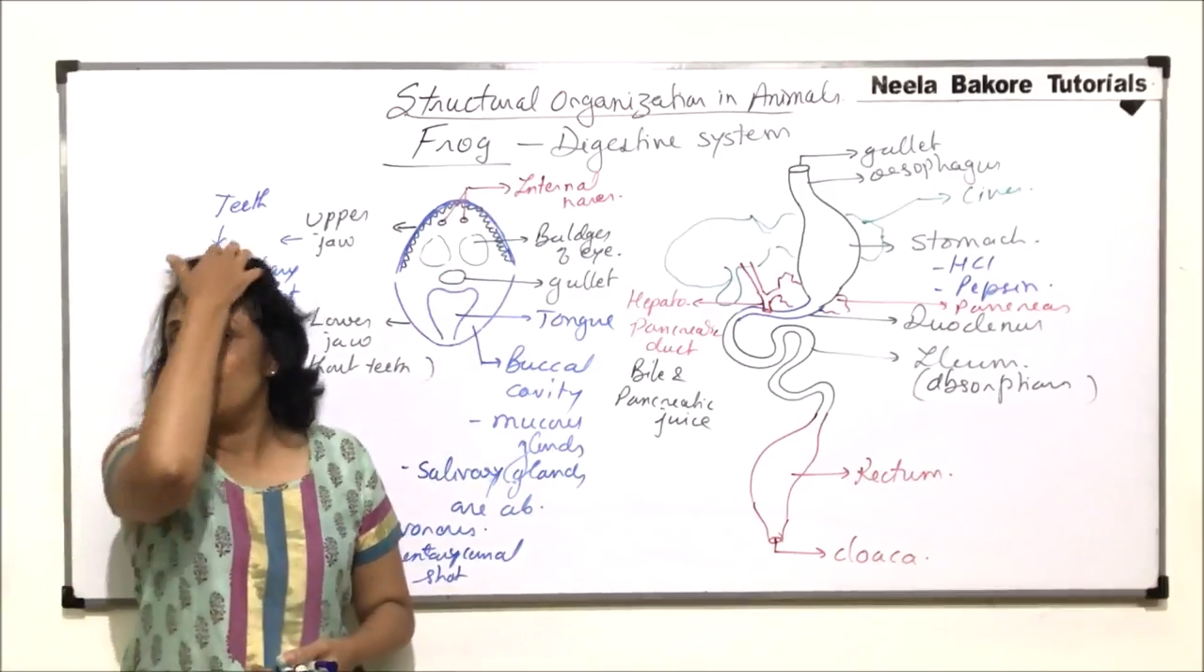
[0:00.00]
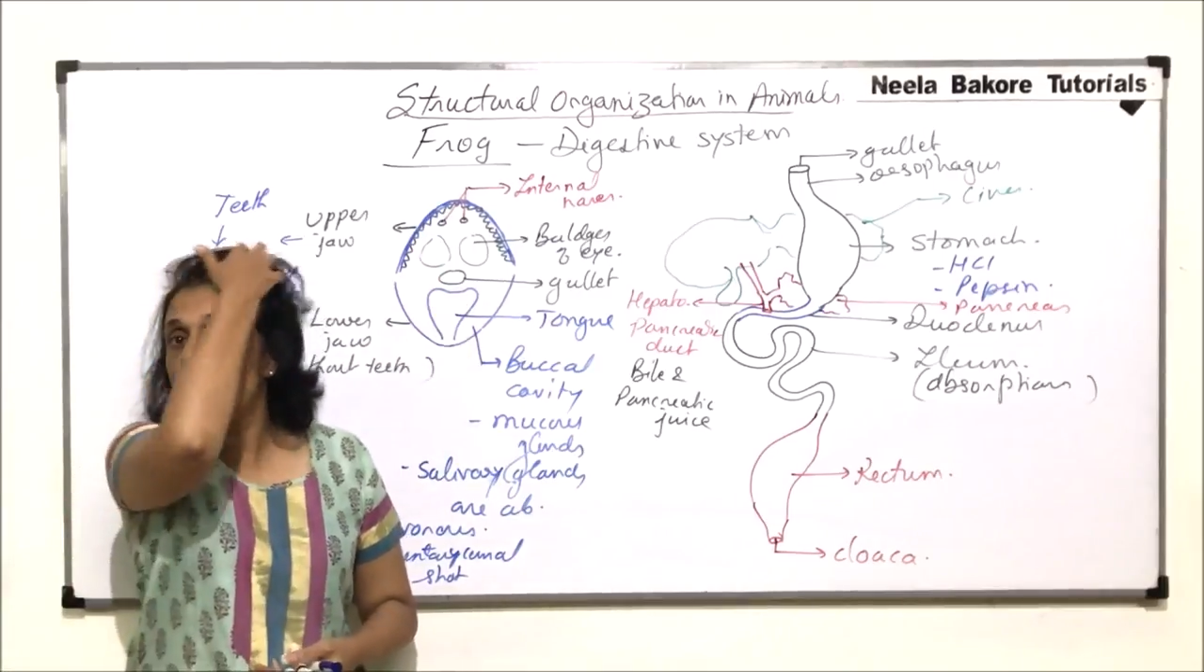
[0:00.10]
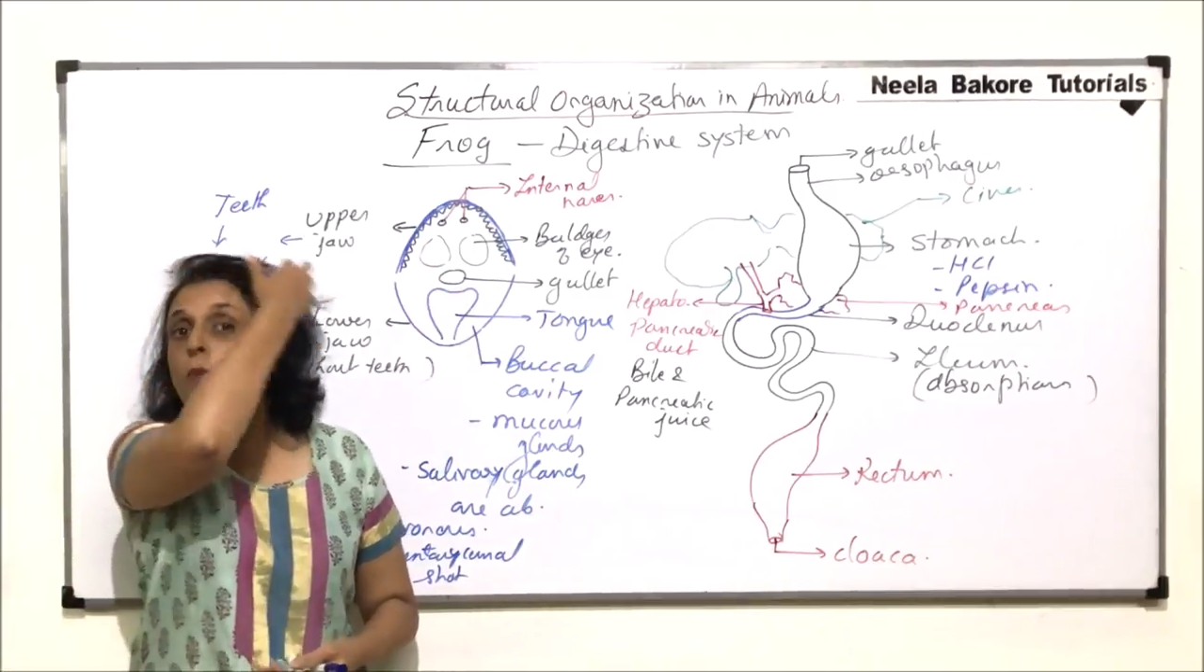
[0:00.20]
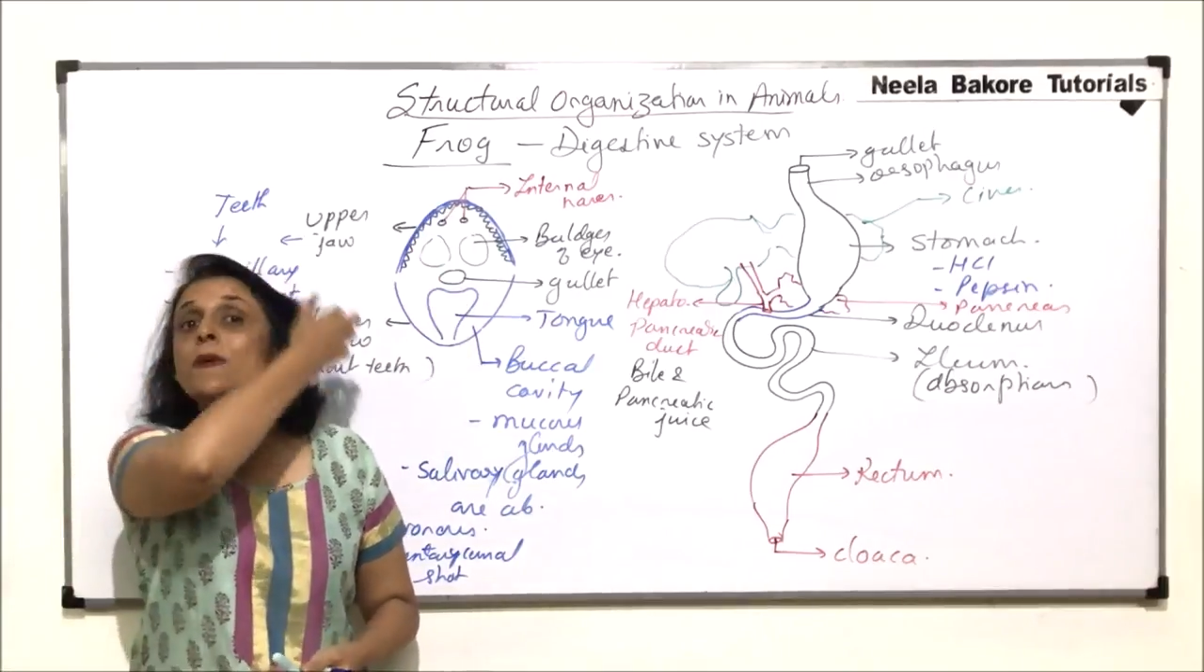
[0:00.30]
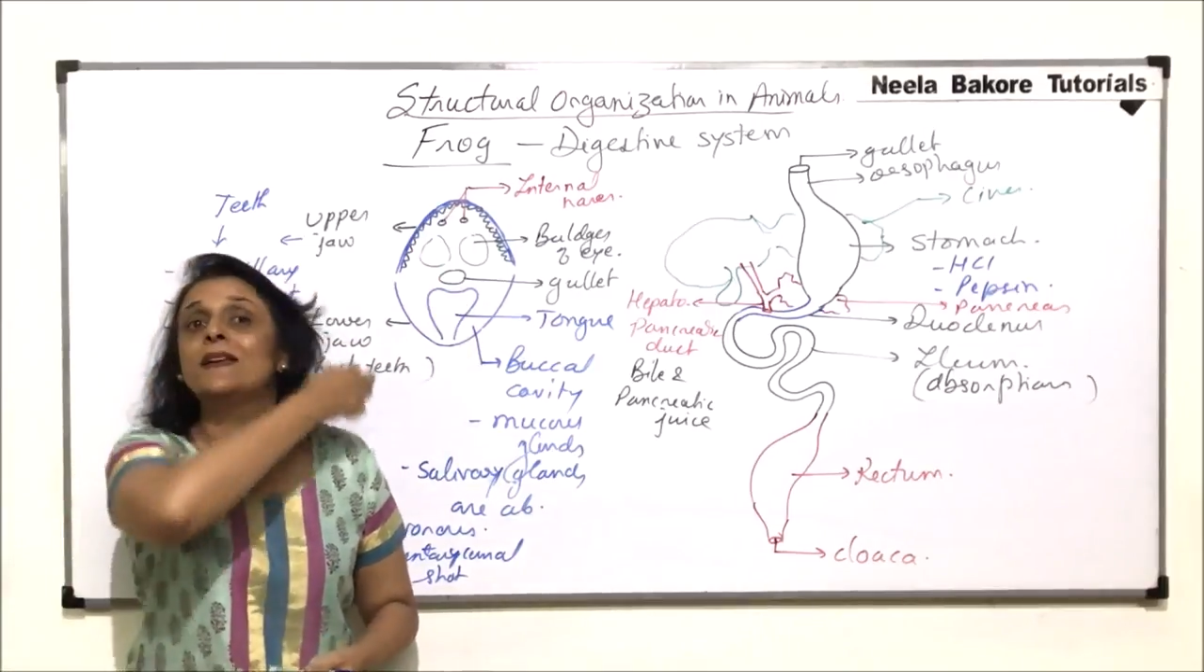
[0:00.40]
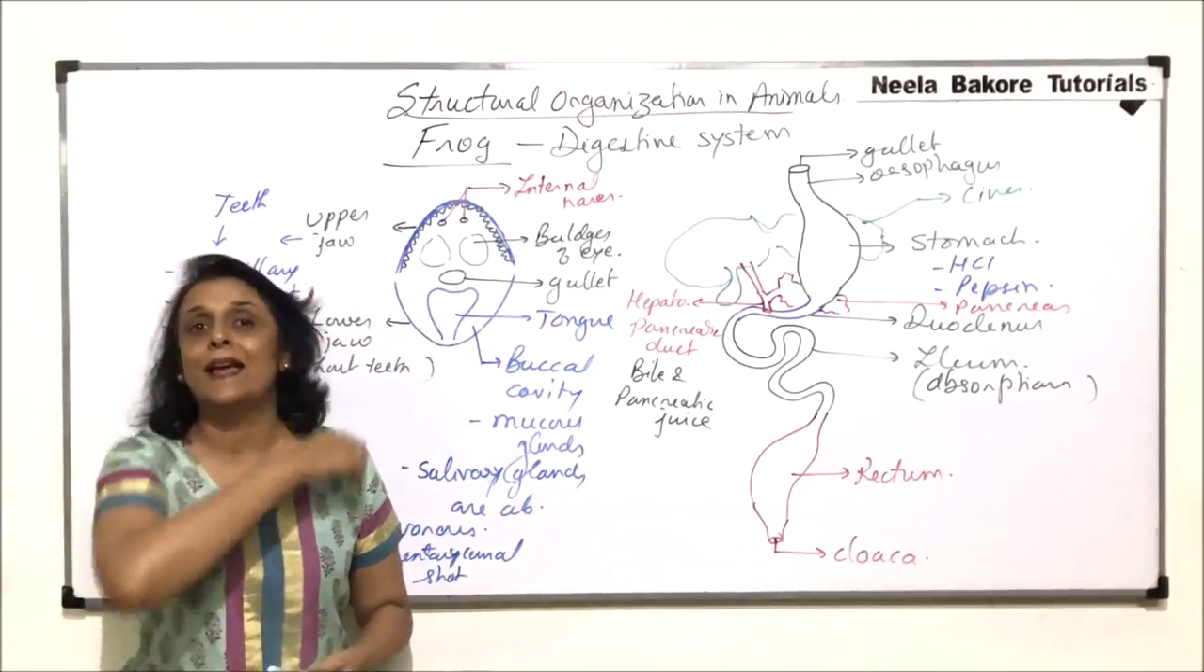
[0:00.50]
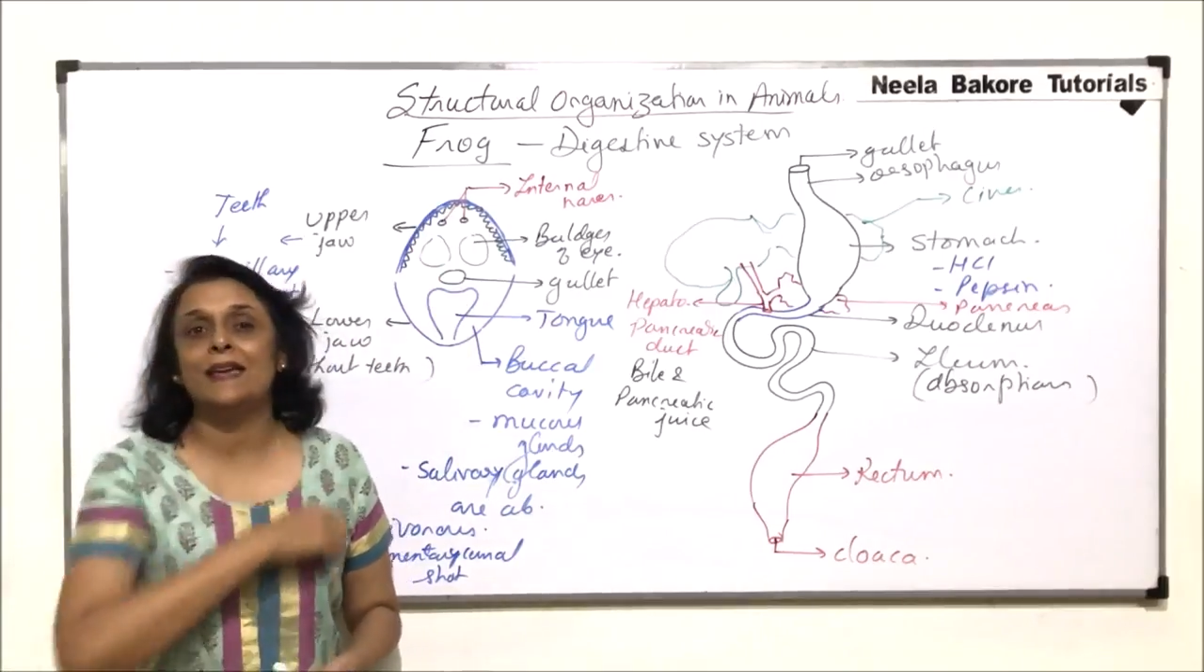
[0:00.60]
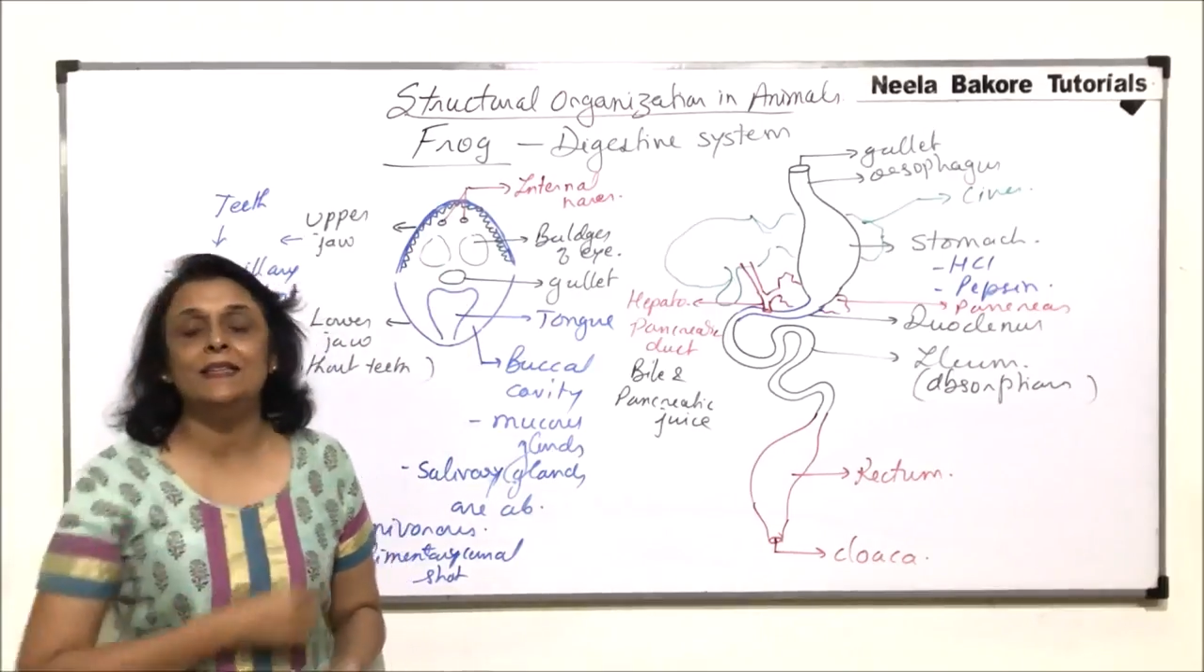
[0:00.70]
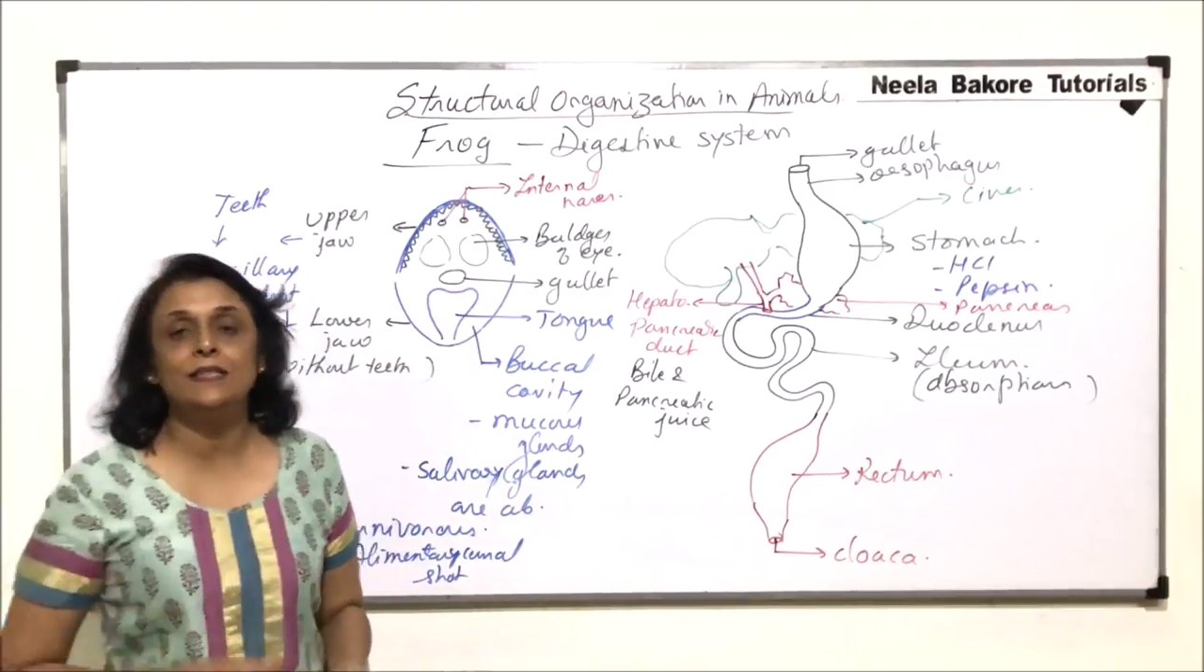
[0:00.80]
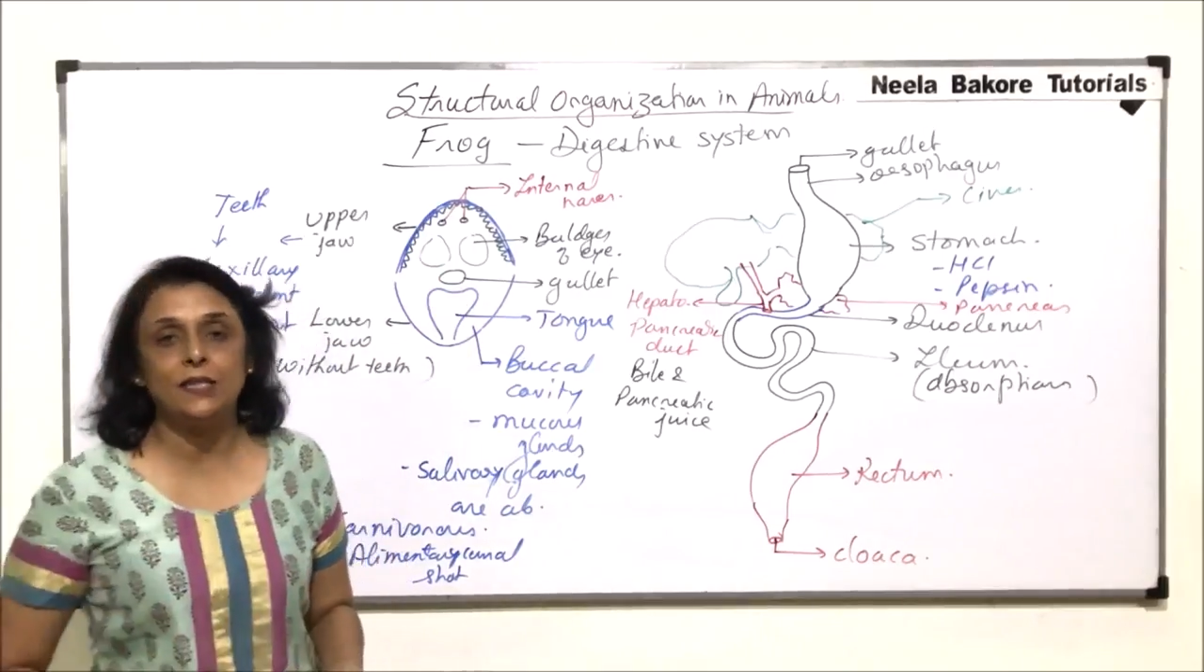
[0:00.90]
vomerine